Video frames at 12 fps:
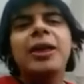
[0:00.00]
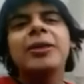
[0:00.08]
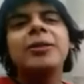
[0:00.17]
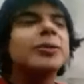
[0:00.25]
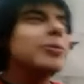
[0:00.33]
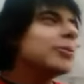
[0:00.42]

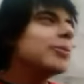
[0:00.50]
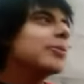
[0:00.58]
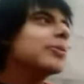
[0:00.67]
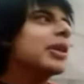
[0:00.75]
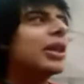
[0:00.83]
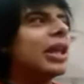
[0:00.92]
And
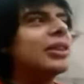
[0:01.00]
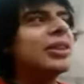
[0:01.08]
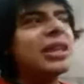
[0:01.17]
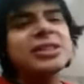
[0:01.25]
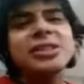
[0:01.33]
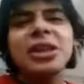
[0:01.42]

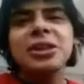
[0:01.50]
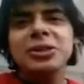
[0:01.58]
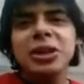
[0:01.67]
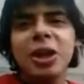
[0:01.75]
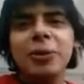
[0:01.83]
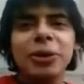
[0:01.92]
and this
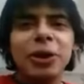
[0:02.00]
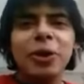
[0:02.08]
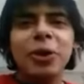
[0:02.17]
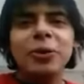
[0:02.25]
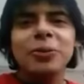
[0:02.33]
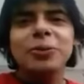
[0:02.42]
CN
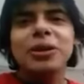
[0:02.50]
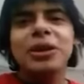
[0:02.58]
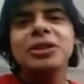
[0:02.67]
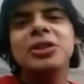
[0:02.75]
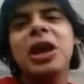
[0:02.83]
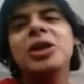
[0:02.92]
Tsukaima he's
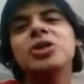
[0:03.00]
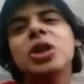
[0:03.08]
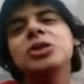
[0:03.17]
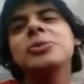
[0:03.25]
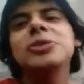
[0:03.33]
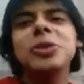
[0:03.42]
is
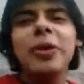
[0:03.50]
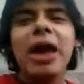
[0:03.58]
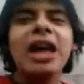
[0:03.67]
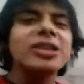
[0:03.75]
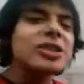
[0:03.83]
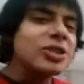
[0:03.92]
gonna dress
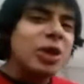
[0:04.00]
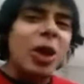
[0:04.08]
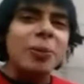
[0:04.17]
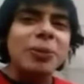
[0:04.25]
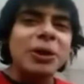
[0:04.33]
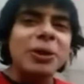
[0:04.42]
himself as
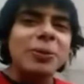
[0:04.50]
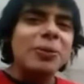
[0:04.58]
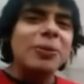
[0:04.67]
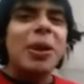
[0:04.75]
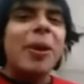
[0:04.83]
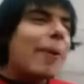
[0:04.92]
a zombie
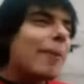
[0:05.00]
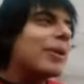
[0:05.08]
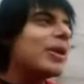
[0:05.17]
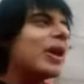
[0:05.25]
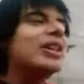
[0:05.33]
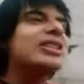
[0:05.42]

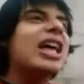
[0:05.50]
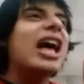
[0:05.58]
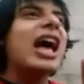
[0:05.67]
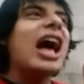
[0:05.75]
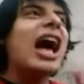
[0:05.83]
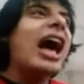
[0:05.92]

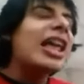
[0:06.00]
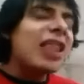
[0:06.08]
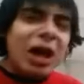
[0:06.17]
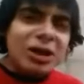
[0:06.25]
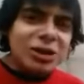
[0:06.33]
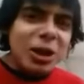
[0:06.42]
because
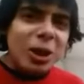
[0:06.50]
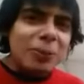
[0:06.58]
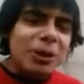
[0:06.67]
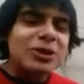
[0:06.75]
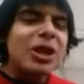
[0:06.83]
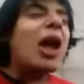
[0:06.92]
I like
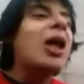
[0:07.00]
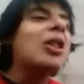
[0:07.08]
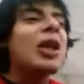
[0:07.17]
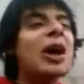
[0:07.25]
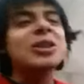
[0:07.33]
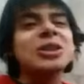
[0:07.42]
zombies
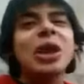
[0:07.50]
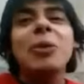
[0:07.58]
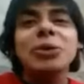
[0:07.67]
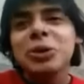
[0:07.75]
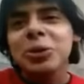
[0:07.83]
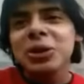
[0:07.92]
a lot
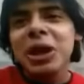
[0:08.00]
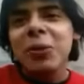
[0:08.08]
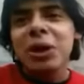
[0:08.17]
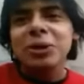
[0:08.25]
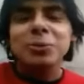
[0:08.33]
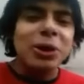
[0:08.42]
since I was a little
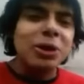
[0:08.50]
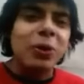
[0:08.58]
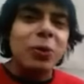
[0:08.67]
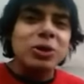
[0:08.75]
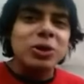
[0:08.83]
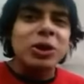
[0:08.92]
kid when I was
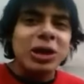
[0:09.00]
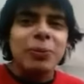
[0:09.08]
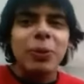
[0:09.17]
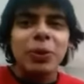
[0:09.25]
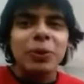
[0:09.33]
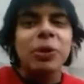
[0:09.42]
playing the
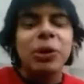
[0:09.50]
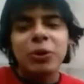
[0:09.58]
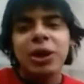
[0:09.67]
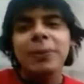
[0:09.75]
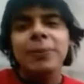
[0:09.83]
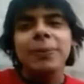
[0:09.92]
Resident Evil
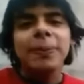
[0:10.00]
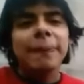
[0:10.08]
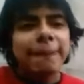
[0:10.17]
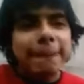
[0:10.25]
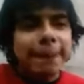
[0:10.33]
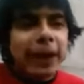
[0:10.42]
video game.
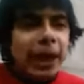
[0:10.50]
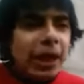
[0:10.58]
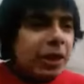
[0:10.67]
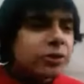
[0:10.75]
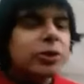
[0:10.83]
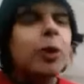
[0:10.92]

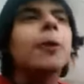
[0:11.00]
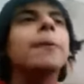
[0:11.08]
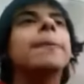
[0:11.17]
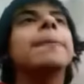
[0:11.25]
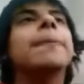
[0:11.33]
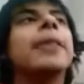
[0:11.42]

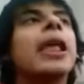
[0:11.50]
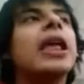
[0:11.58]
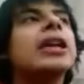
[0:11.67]
So.